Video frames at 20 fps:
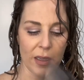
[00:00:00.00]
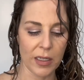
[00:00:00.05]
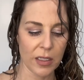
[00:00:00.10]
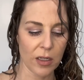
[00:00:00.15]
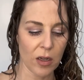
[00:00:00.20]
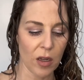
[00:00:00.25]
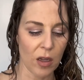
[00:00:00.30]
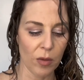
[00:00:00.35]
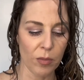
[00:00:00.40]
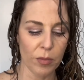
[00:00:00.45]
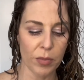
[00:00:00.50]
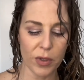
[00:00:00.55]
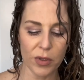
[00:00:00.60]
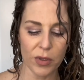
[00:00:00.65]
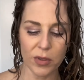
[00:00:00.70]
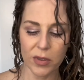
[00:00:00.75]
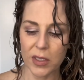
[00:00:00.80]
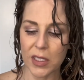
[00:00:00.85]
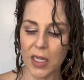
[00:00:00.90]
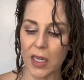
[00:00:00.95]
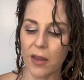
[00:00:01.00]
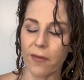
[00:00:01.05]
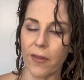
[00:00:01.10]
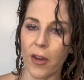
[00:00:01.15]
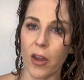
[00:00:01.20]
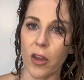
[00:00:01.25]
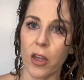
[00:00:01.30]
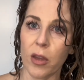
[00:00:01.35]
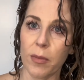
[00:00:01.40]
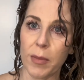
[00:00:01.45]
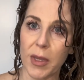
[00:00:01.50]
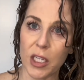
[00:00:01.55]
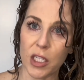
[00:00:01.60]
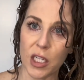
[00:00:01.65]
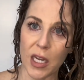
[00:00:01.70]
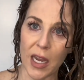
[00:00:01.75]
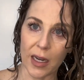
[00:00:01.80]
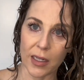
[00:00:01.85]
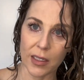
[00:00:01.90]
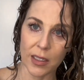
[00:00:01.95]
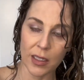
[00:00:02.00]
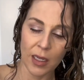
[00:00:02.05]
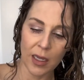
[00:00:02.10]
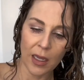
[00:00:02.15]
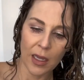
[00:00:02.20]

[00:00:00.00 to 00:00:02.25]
It's called Boost It Volume Inject.